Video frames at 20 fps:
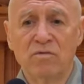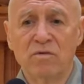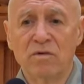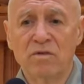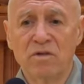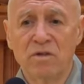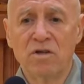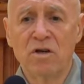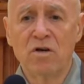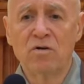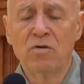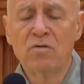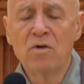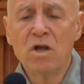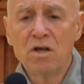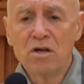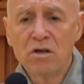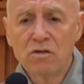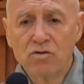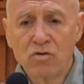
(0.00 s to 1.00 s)
you know,
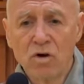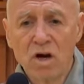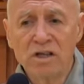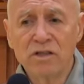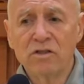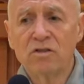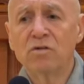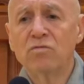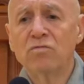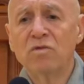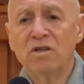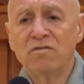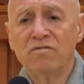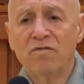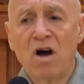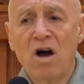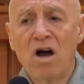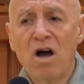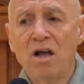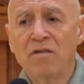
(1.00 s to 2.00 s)
trying to
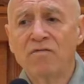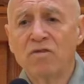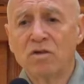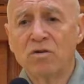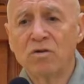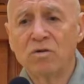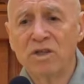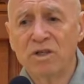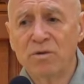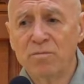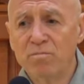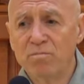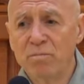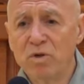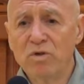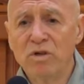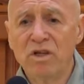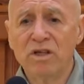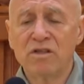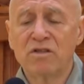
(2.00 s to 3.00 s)
revive Korean
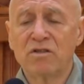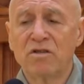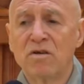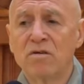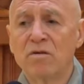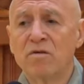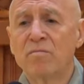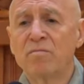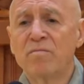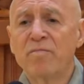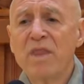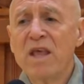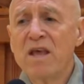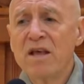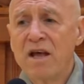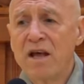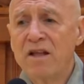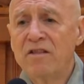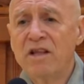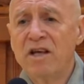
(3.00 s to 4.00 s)
Buddhism,
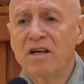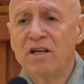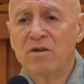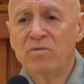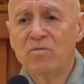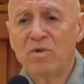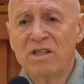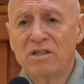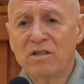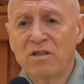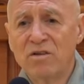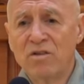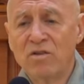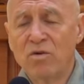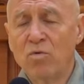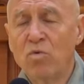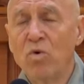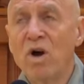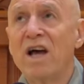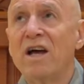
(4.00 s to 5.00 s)
and then he went to the
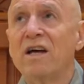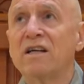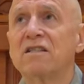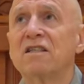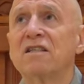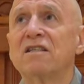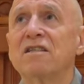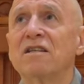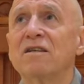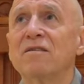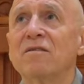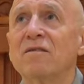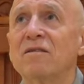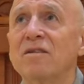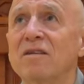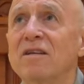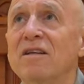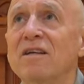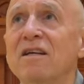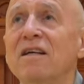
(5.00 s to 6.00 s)
West,
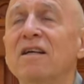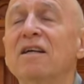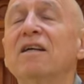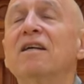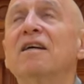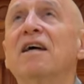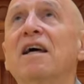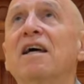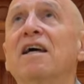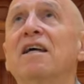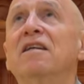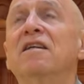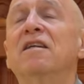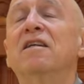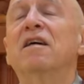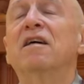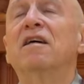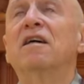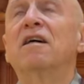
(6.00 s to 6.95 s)
and